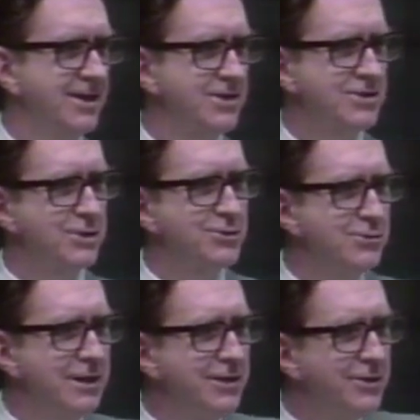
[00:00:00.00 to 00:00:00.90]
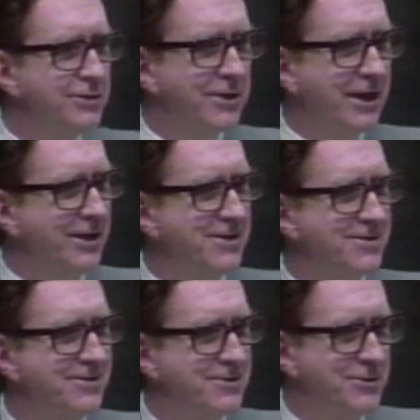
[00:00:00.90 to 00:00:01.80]
He said, You really don't get it,
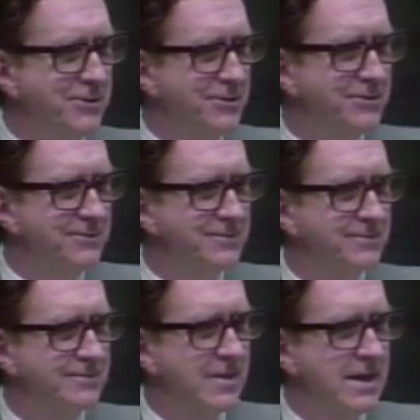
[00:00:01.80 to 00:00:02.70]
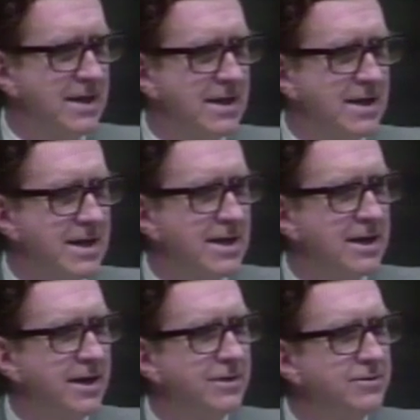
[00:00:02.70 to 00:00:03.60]
do you?
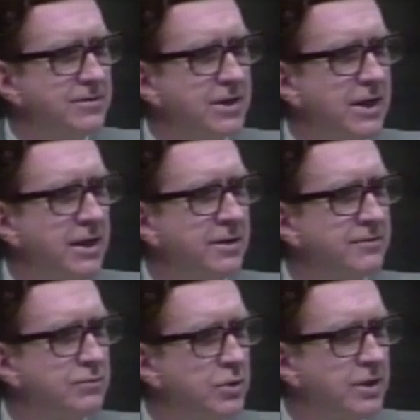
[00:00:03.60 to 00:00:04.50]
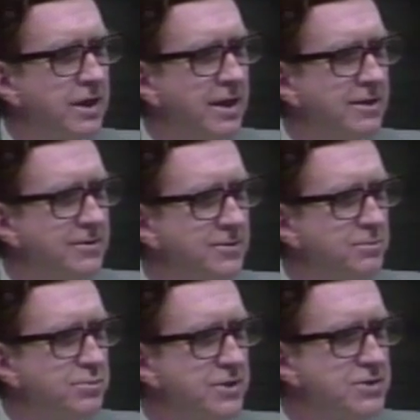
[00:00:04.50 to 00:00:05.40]
I do the kind of work I
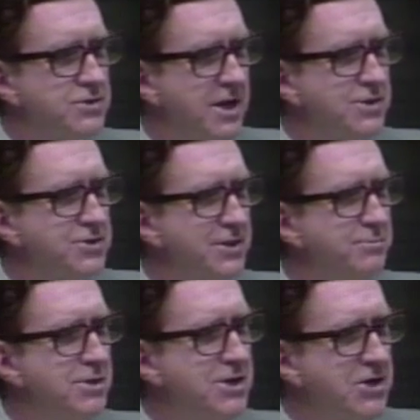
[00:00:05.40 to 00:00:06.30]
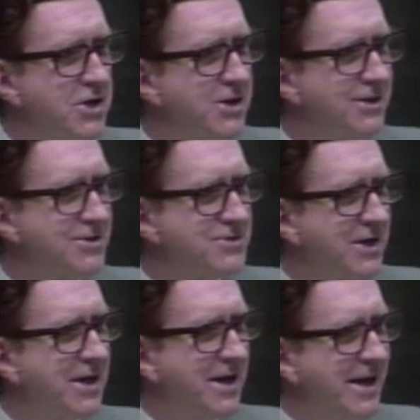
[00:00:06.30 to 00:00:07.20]
do precisely because
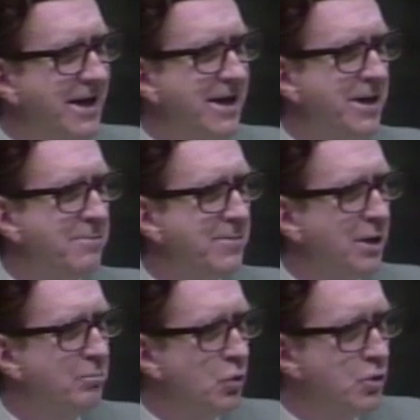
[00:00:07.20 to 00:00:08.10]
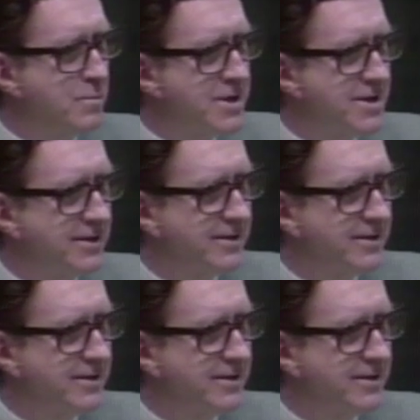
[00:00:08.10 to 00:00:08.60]
I am a Mormon.